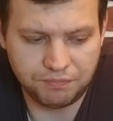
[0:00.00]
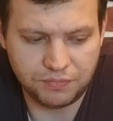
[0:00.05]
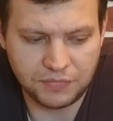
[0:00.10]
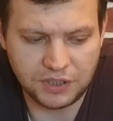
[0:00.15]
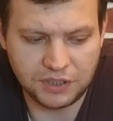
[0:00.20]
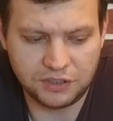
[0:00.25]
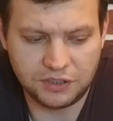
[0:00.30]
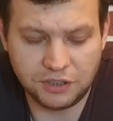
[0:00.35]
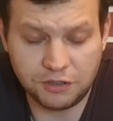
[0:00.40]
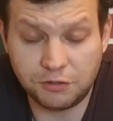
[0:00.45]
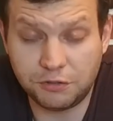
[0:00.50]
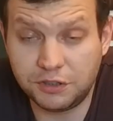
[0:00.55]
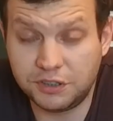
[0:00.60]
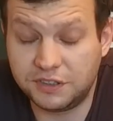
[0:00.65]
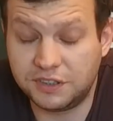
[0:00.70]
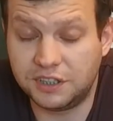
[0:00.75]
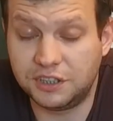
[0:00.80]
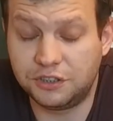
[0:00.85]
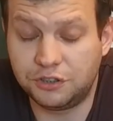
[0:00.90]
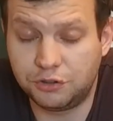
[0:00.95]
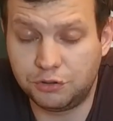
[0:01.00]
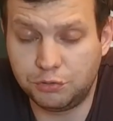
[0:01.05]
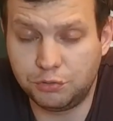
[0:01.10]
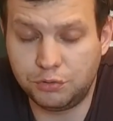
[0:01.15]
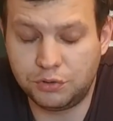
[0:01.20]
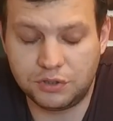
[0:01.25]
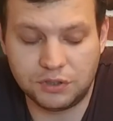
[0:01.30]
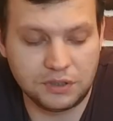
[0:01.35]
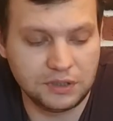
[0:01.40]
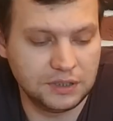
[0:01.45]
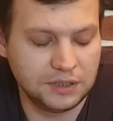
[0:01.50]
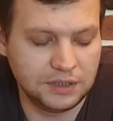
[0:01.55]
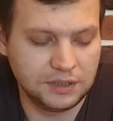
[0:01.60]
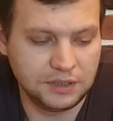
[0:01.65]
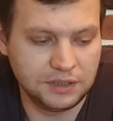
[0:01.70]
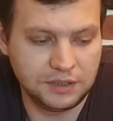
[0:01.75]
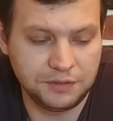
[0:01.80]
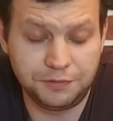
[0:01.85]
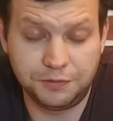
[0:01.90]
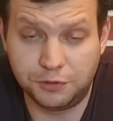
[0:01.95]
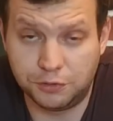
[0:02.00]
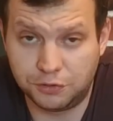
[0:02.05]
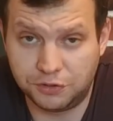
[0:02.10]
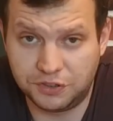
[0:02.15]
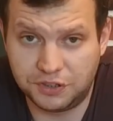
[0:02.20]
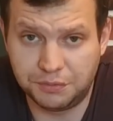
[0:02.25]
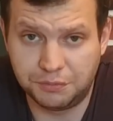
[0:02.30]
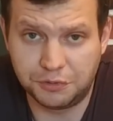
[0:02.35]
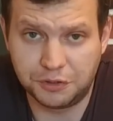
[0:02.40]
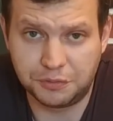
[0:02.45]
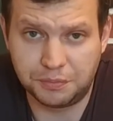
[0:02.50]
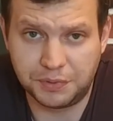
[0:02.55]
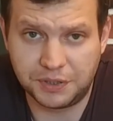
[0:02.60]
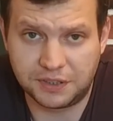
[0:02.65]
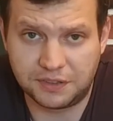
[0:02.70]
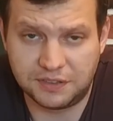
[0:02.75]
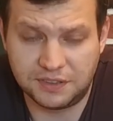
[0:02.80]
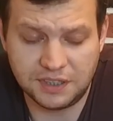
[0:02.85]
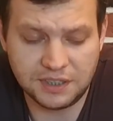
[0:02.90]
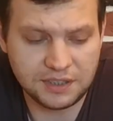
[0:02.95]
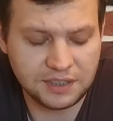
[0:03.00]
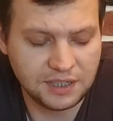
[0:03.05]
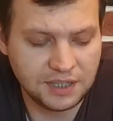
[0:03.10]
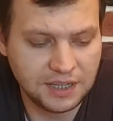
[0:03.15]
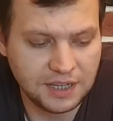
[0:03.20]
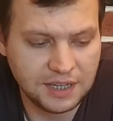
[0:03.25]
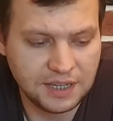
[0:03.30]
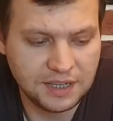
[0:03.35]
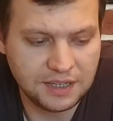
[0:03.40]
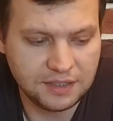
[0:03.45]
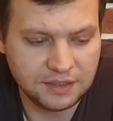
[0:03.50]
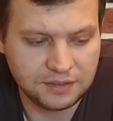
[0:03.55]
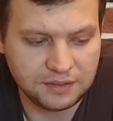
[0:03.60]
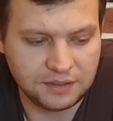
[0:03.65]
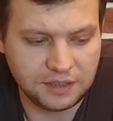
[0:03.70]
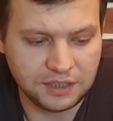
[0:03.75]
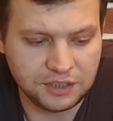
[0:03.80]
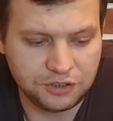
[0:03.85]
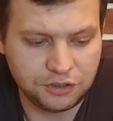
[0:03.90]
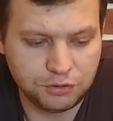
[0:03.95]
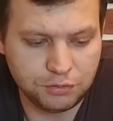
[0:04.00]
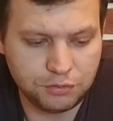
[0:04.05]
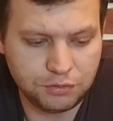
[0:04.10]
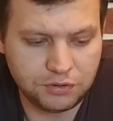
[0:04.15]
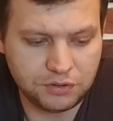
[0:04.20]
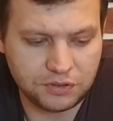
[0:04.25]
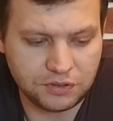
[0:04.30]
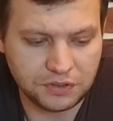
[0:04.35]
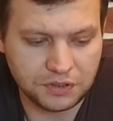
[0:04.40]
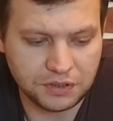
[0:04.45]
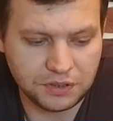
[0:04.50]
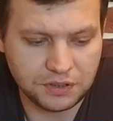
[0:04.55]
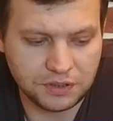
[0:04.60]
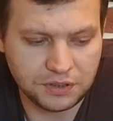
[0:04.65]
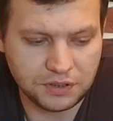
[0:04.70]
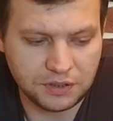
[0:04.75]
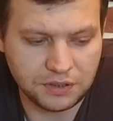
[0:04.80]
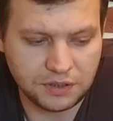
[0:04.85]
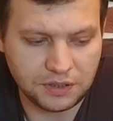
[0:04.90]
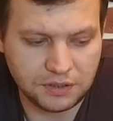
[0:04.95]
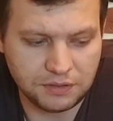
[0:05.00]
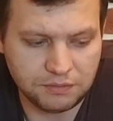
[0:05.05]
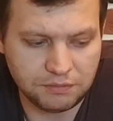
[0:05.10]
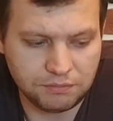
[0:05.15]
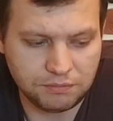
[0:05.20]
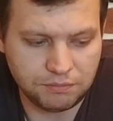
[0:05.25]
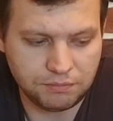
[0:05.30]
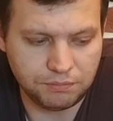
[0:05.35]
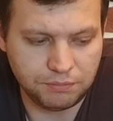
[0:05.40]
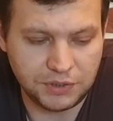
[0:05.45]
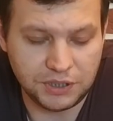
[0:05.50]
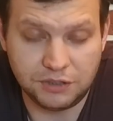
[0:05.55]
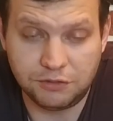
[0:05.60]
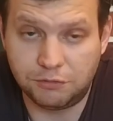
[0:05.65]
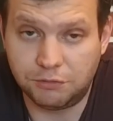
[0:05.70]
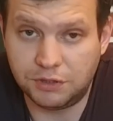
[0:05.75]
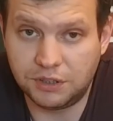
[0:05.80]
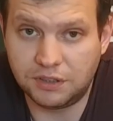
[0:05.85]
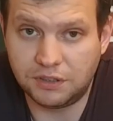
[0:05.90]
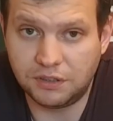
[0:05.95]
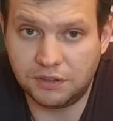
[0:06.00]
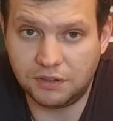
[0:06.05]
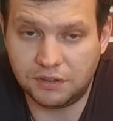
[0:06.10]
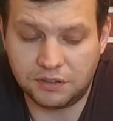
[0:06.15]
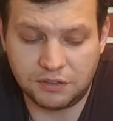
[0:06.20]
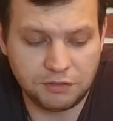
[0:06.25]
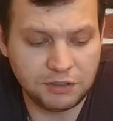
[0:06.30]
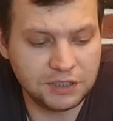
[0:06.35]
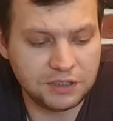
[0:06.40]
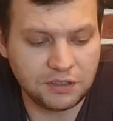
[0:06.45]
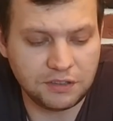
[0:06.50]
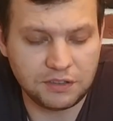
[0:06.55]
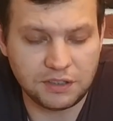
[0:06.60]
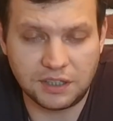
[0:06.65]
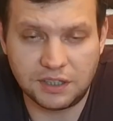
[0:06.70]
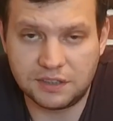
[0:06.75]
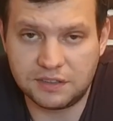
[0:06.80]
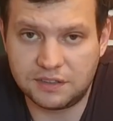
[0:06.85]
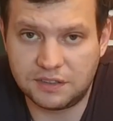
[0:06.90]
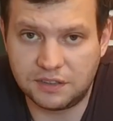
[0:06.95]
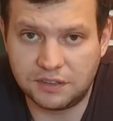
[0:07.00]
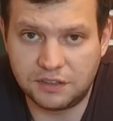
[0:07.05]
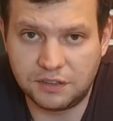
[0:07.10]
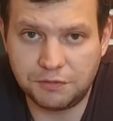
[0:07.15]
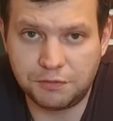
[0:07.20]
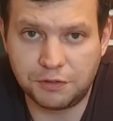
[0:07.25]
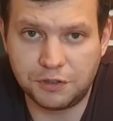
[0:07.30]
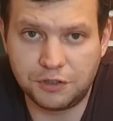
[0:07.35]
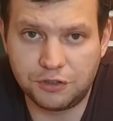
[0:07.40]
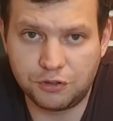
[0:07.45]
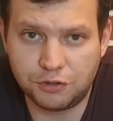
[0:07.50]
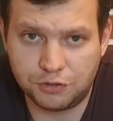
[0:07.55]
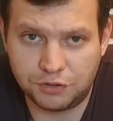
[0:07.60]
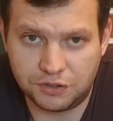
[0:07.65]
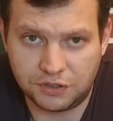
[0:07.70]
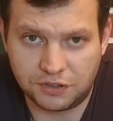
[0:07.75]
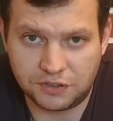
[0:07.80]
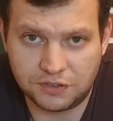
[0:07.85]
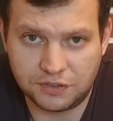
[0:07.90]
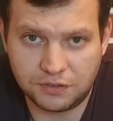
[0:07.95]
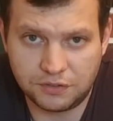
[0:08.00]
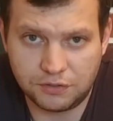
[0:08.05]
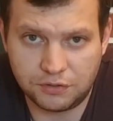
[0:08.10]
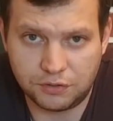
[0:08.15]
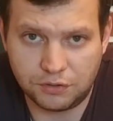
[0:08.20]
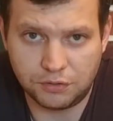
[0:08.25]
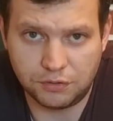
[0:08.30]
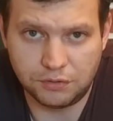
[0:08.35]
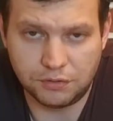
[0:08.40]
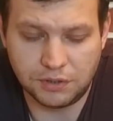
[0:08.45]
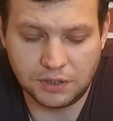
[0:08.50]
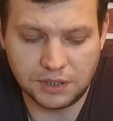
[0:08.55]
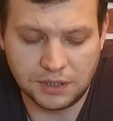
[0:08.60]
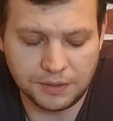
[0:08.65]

in theory they should, if your sim respects that, they should be treated as different joysticks. So